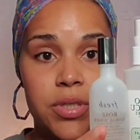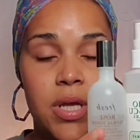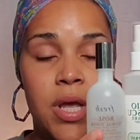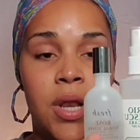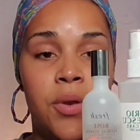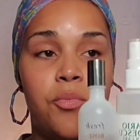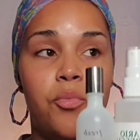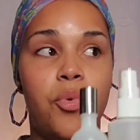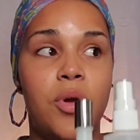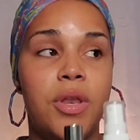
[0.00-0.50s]

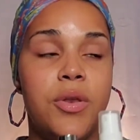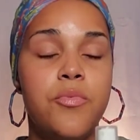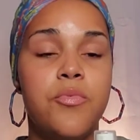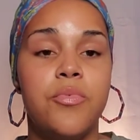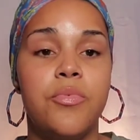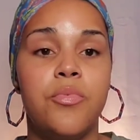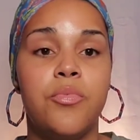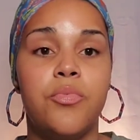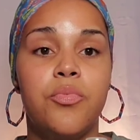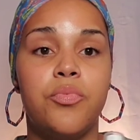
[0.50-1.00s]
And with
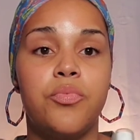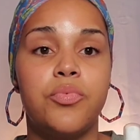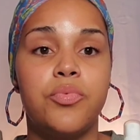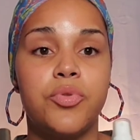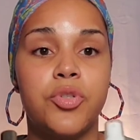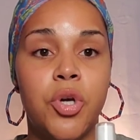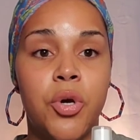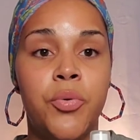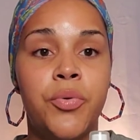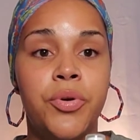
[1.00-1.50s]

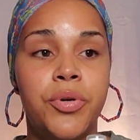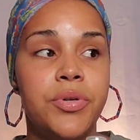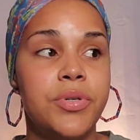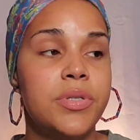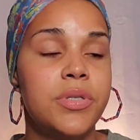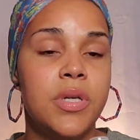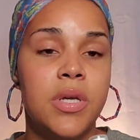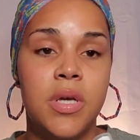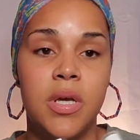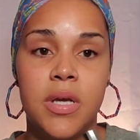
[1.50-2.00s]
toners,
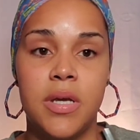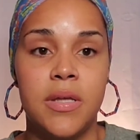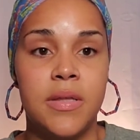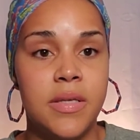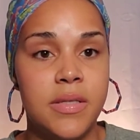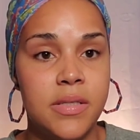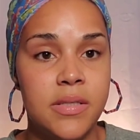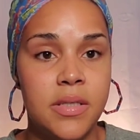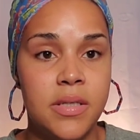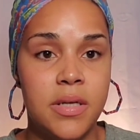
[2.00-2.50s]
and this
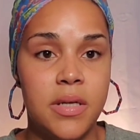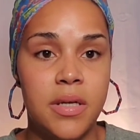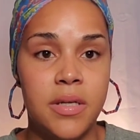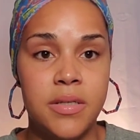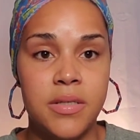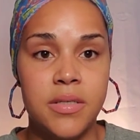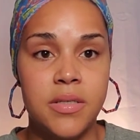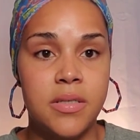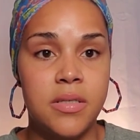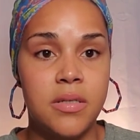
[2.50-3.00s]
is a
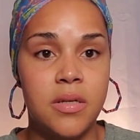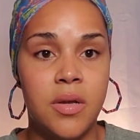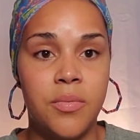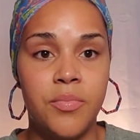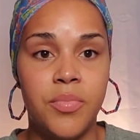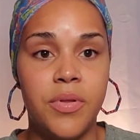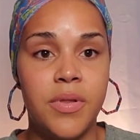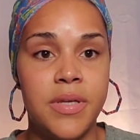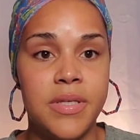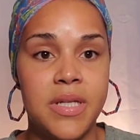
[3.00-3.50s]

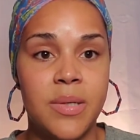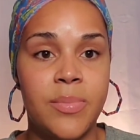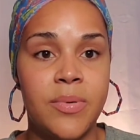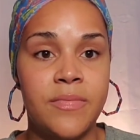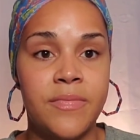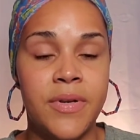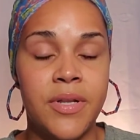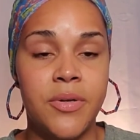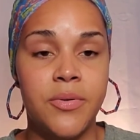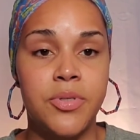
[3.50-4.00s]
completely separate
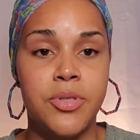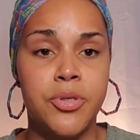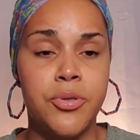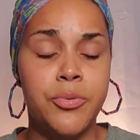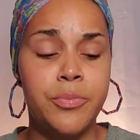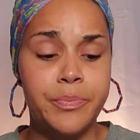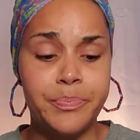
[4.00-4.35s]
video too,